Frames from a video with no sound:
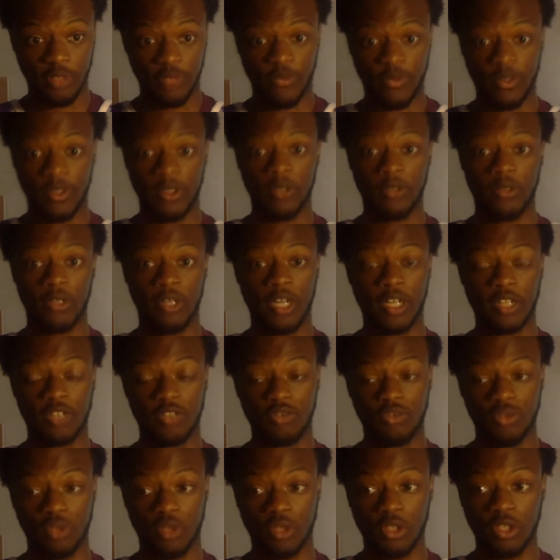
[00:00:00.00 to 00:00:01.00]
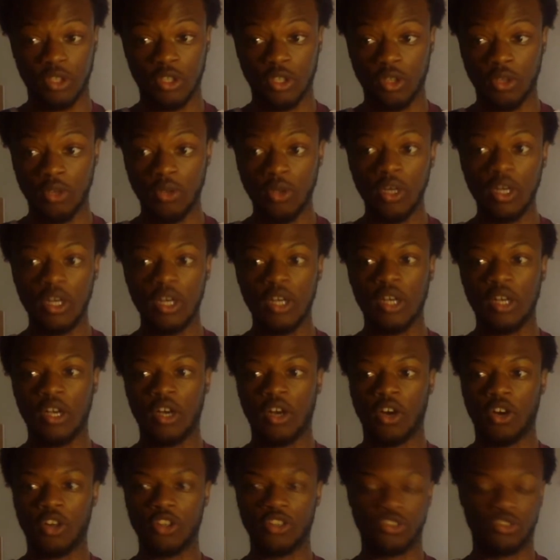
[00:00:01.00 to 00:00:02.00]
video not too long ago,
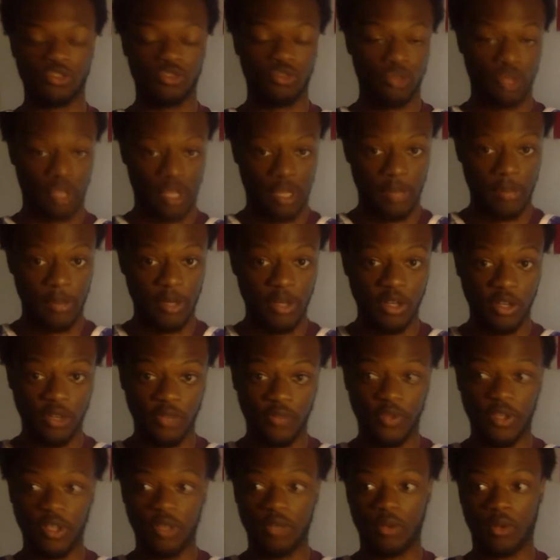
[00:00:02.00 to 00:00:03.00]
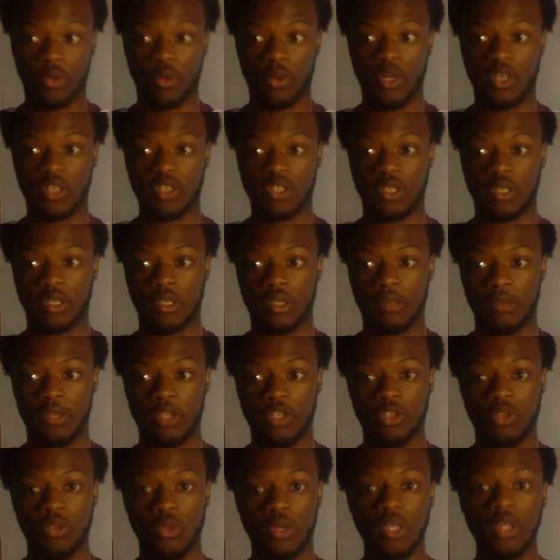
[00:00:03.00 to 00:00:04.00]
also gave me another video request I'm going to be
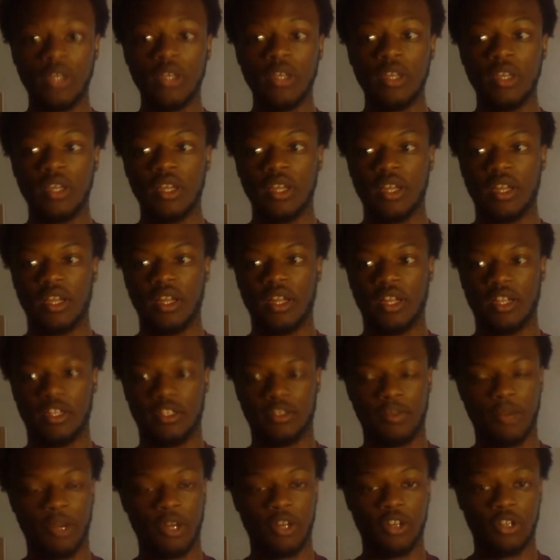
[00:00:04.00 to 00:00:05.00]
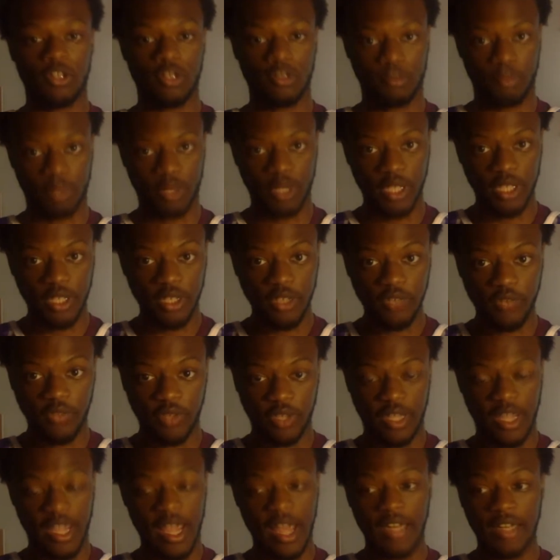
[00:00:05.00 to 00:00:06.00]
doing, and it's about another player for
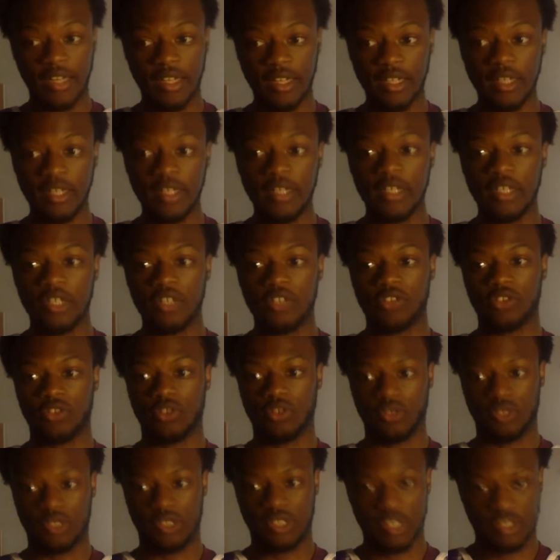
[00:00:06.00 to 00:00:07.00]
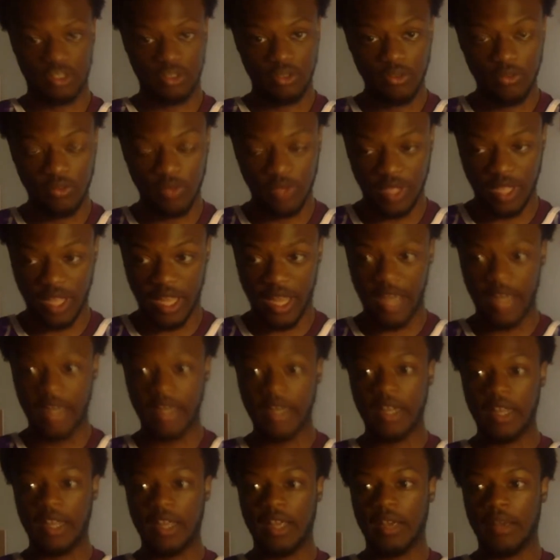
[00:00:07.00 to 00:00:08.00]
Canada, so stick tuned for
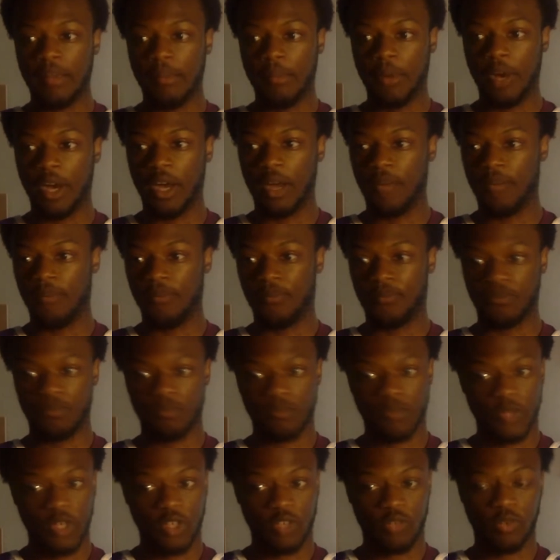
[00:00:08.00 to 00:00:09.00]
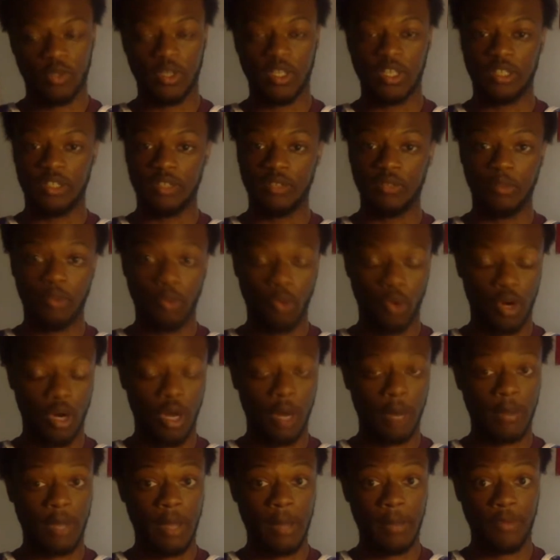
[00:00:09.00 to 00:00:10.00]
that, but as well as even more
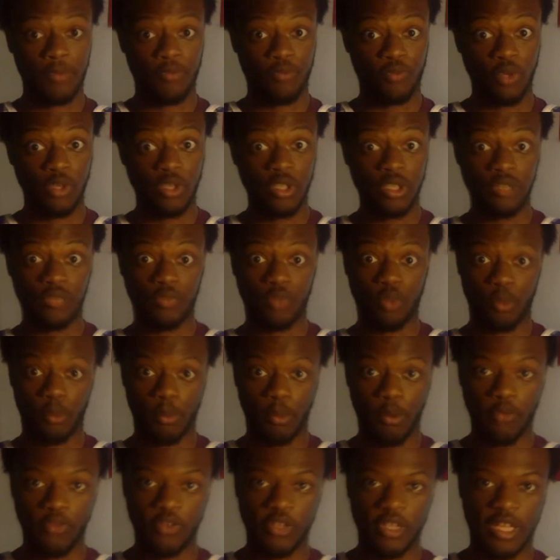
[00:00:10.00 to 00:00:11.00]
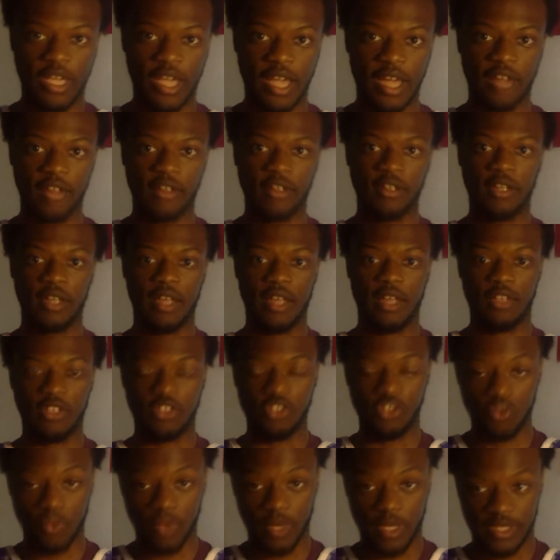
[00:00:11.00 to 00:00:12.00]
upcoming friendlies for both Canada and
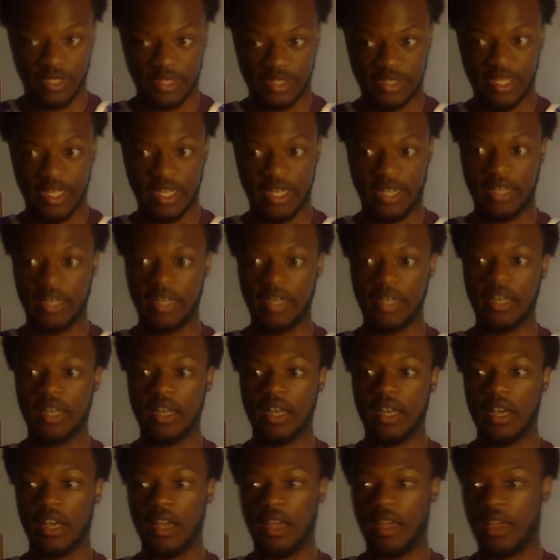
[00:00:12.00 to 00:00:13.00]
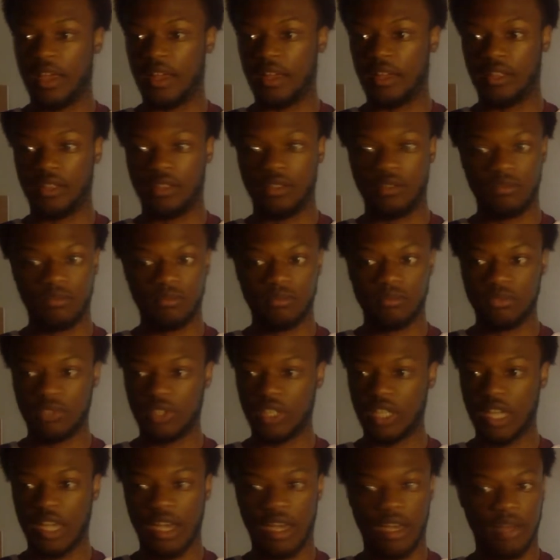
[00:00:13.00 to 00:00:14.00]
USA. And
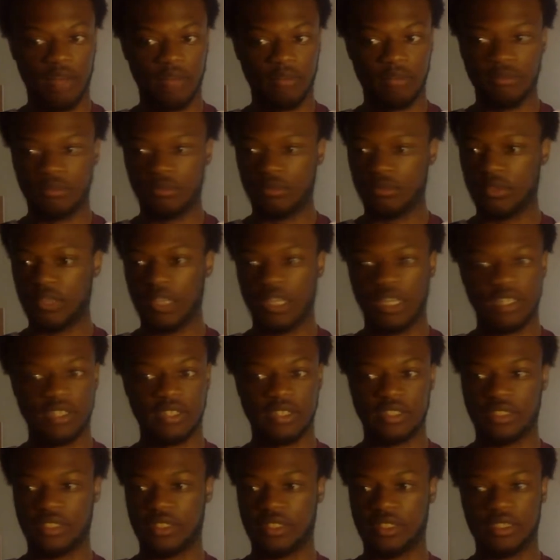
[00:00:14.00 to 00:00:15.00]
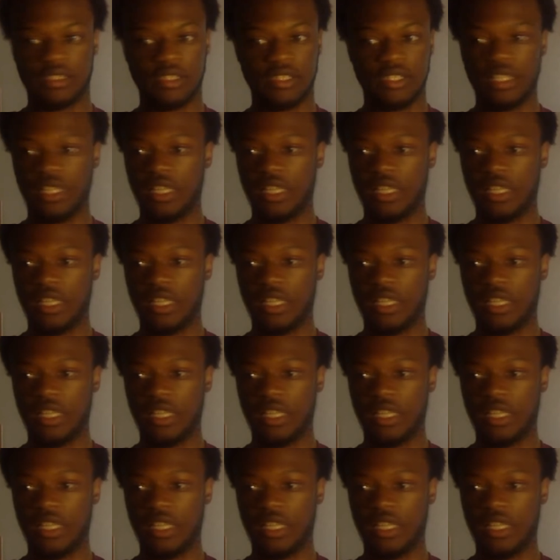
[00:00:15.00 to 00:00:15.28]
yeah, it's just,